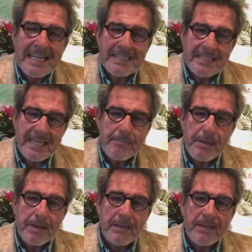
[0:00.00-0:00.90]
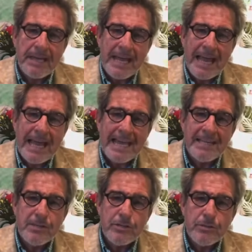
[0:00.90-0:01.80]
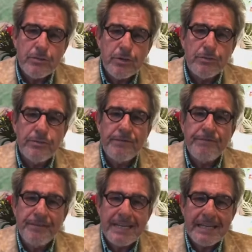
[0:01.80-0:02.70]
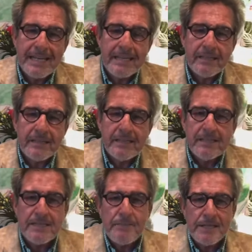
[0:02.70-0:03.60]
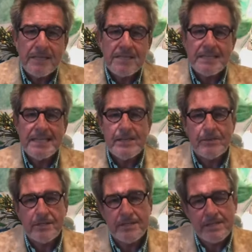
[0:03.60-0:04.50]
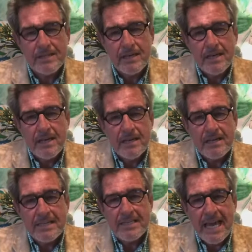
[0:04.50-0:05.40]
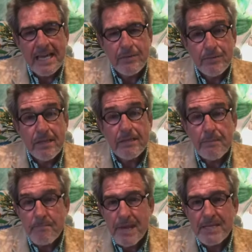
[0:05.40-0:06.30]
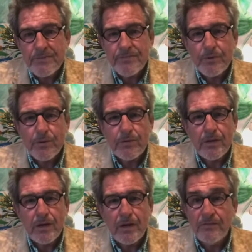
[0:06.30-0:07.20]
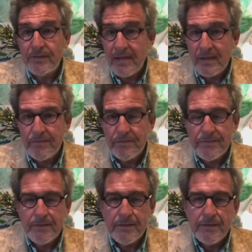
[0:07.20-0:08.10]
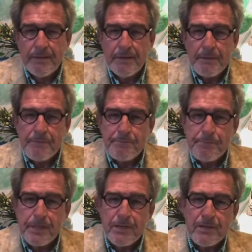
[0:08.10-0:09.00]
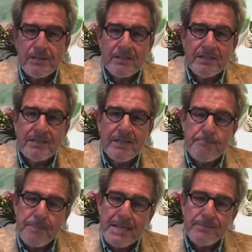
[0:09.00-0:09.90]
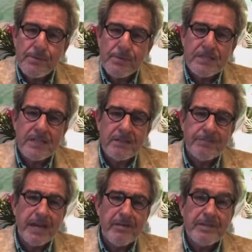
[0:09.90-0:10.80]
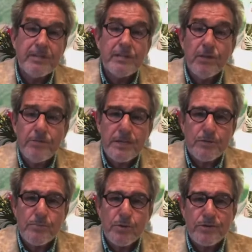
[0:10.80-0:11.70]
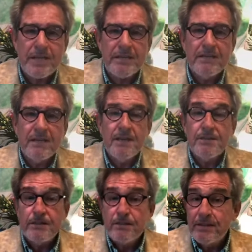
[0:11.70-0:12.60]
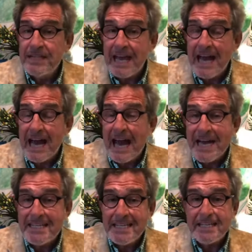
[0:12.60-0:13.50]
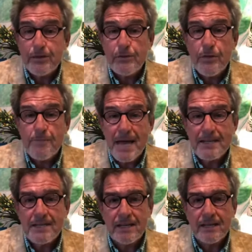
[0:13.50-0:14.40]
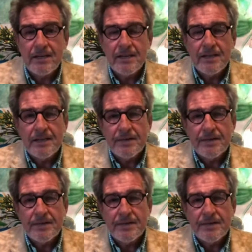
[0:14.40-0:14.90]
dig deeper into revealing some of the secrets contained within the metaphor of love. Because the metaphor itself carries so much more than the ideal romantic